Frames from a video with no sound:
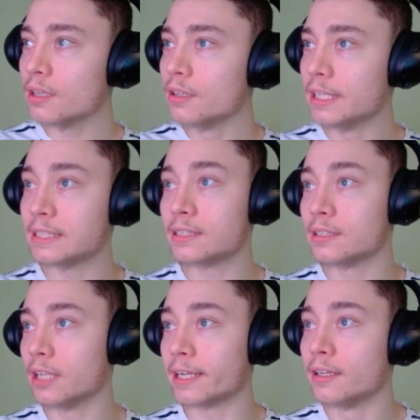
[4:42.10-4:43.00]
this is
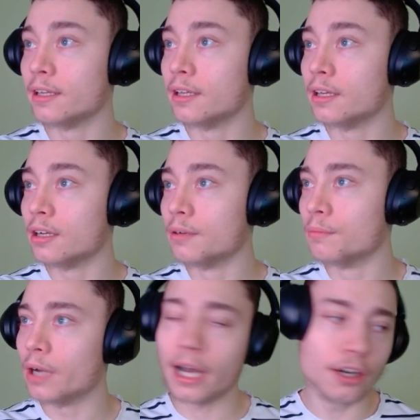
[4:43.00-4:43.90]
like,
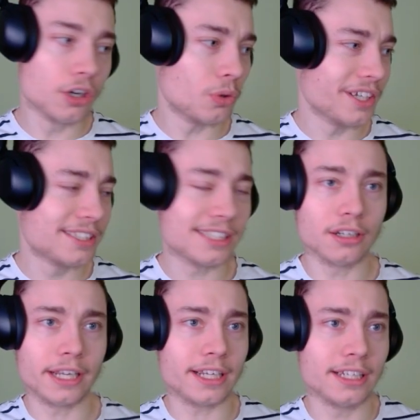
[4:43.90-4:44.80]
I don't know, in so,
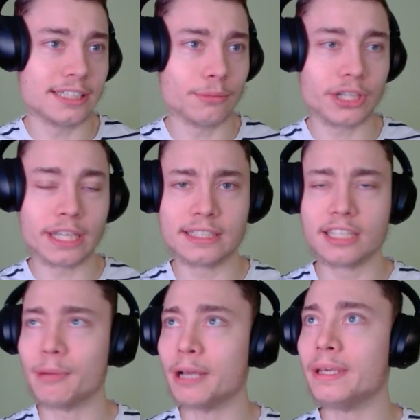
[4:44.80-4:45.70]
like in some cases,
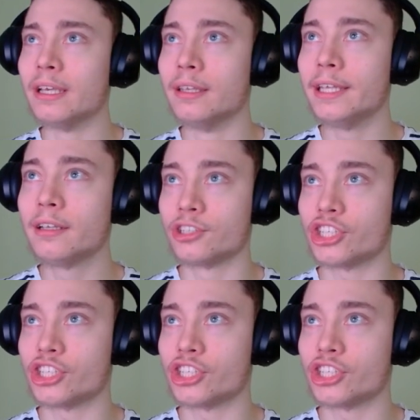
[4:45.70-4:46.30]
this might be illegal,